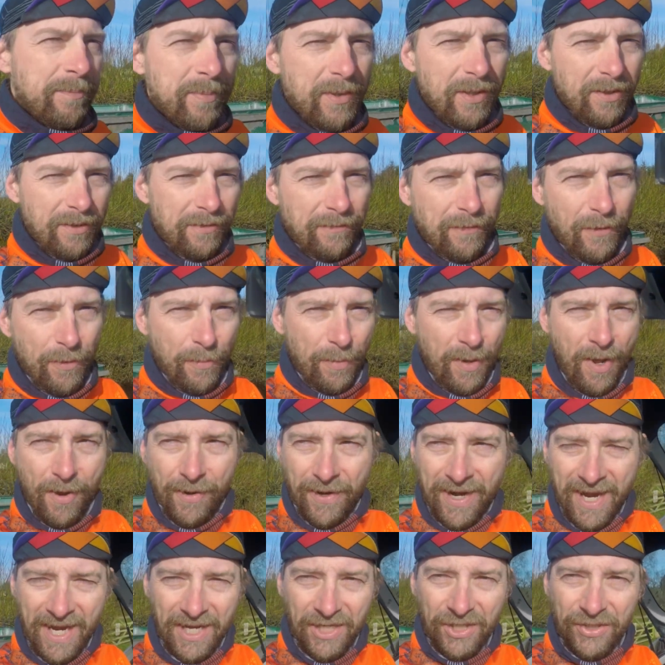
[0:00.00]
Beautiful
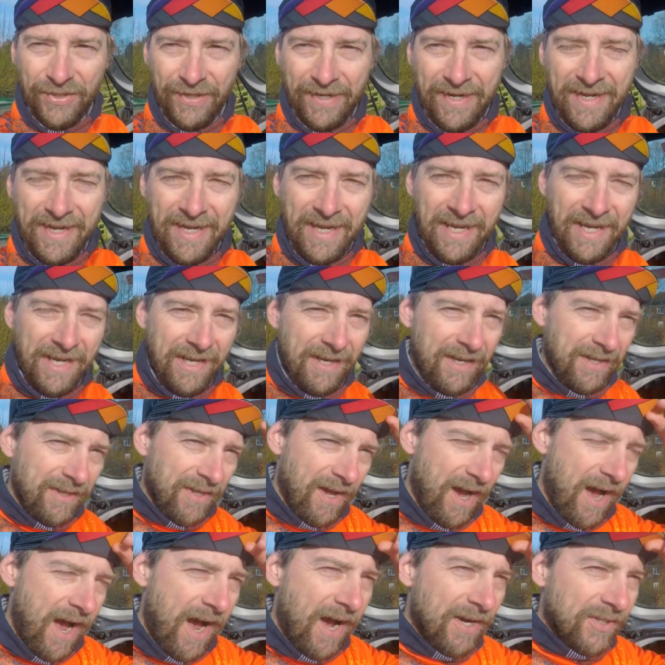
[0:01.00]
location here in
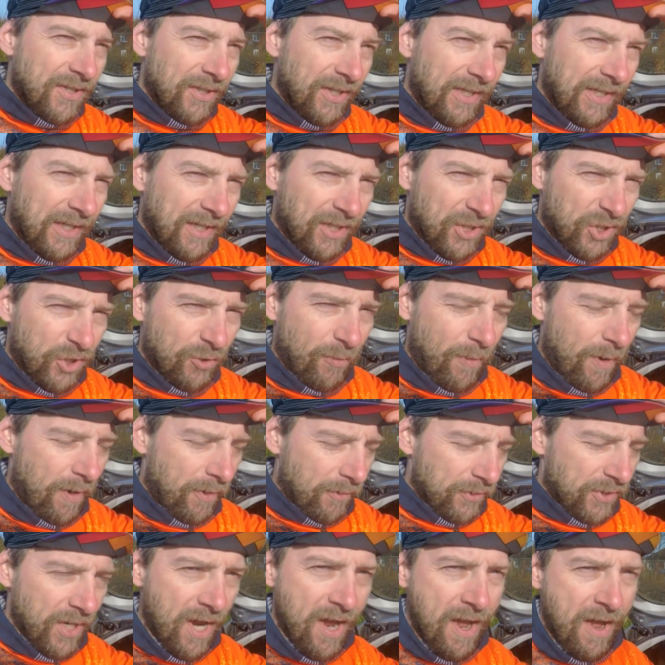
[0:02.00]
the heart of the Lincolnshire
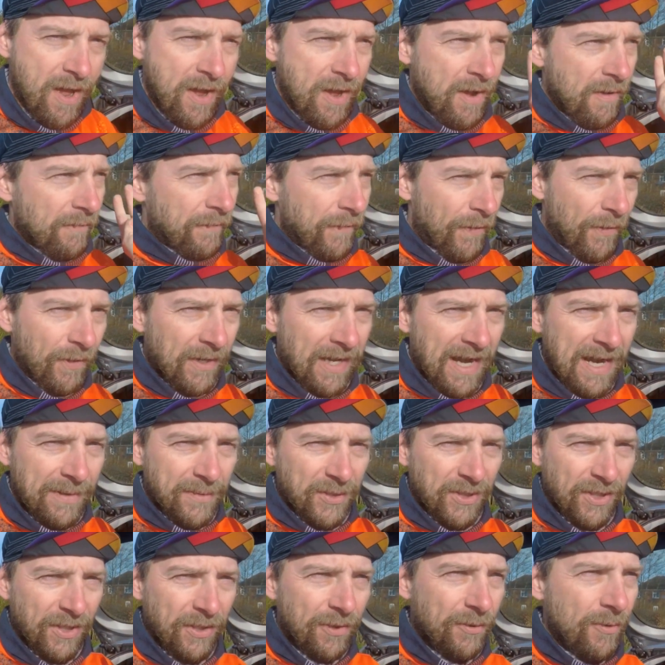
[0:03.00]
Wolds. 4
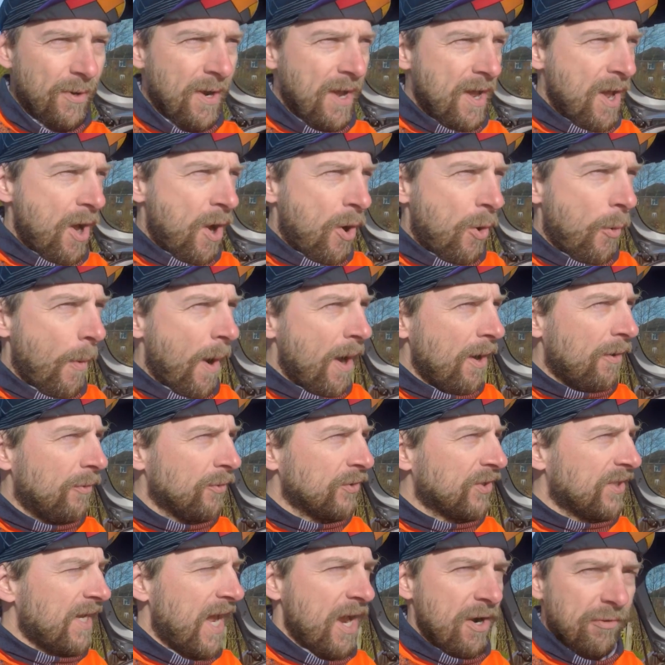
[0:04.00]
climbs to do:
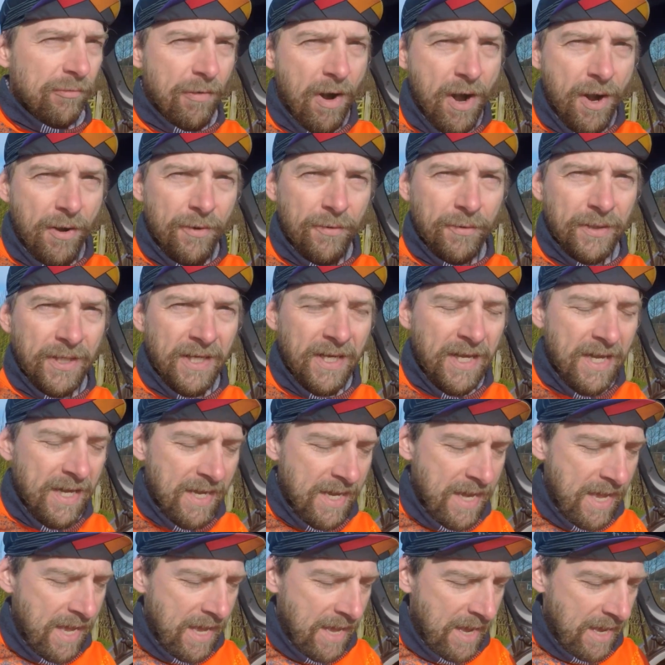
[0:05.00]
Wellsdale Road,
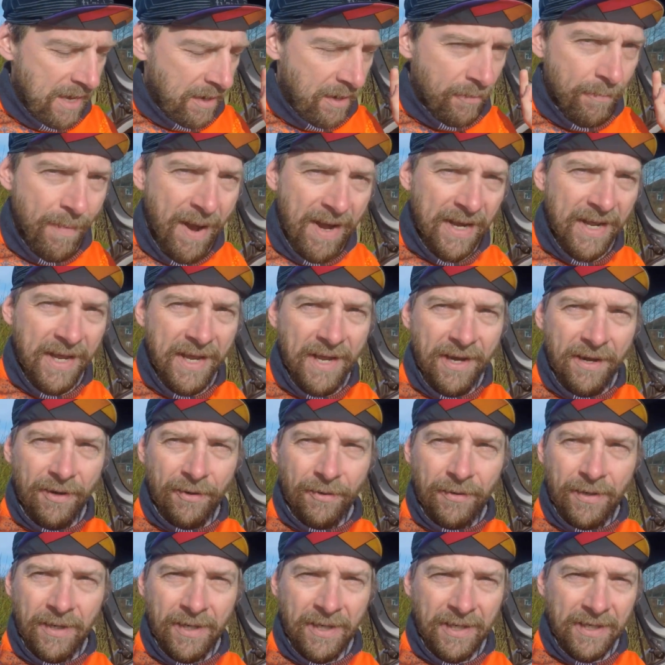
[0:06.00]
Manor
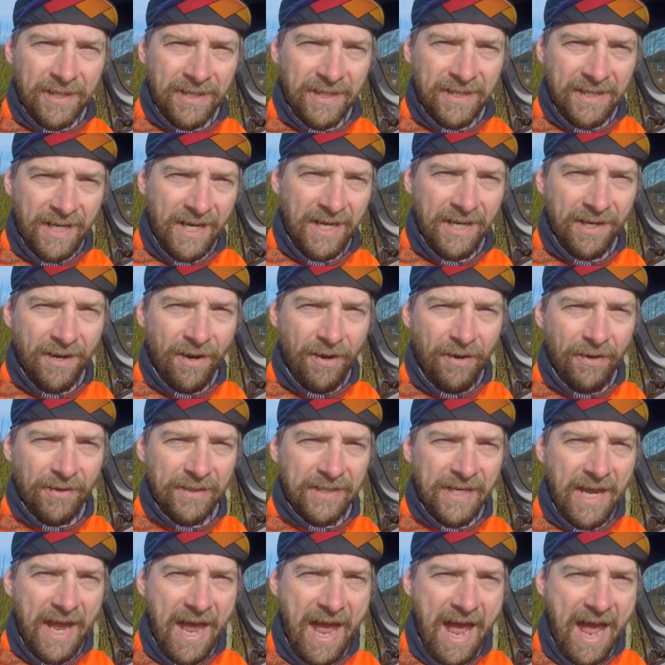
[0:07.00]
Hill,
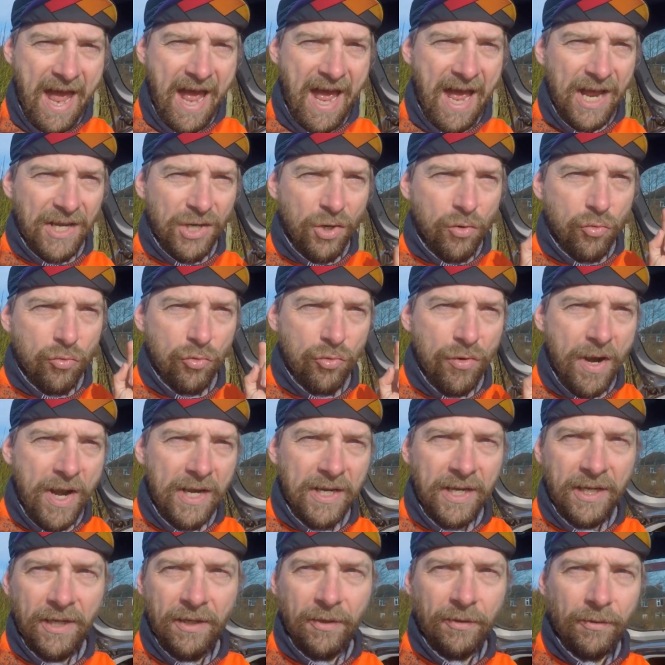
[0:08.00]
Stenigott and
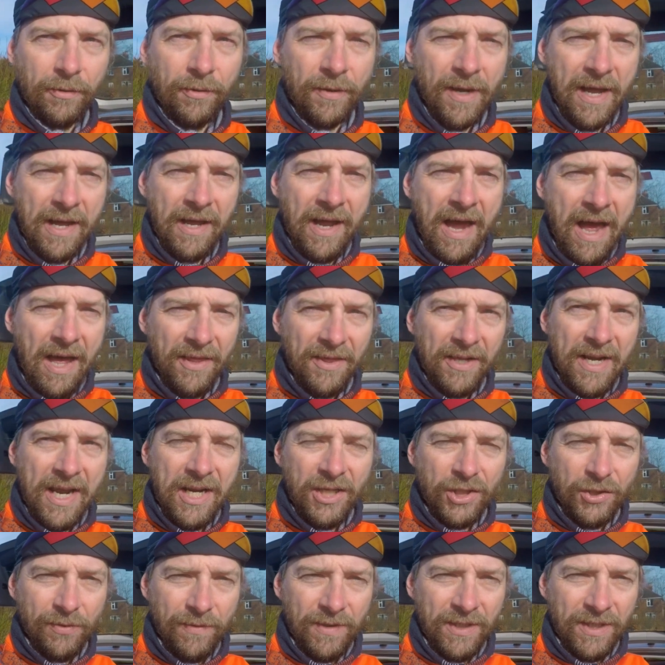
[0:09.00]
Red Hill at the
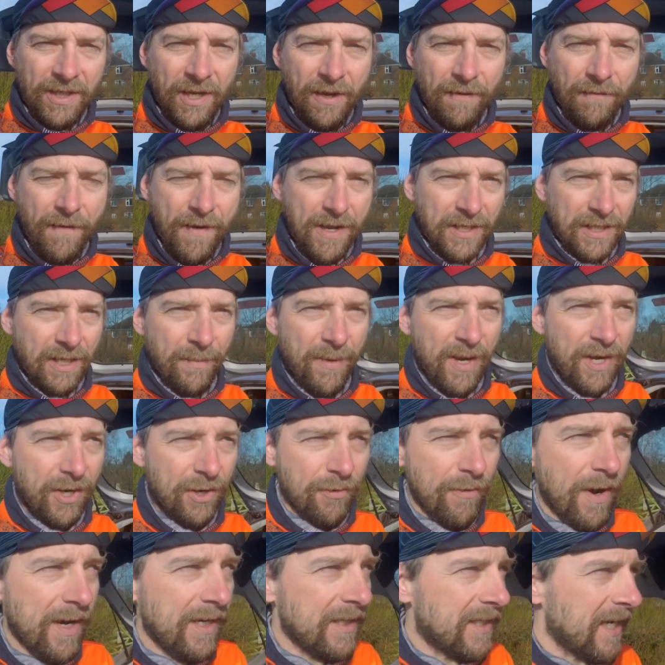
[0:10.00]
Nature Reserve. It's going to be a
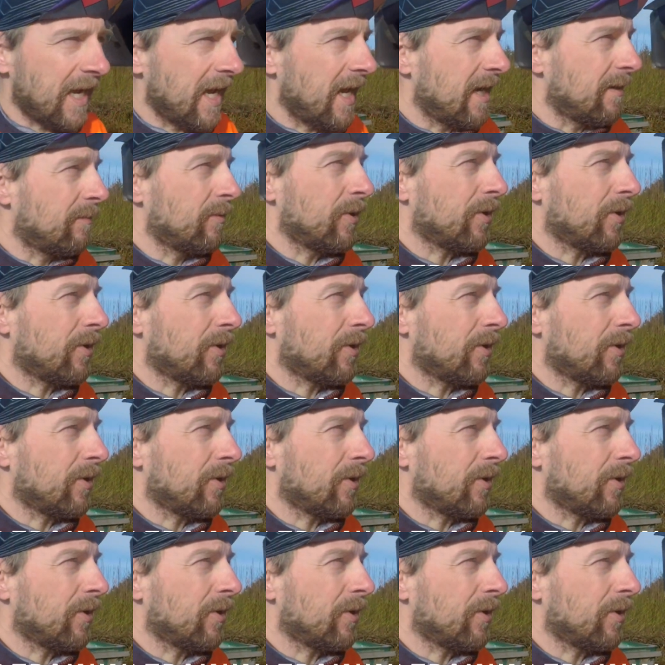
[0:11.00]
great day.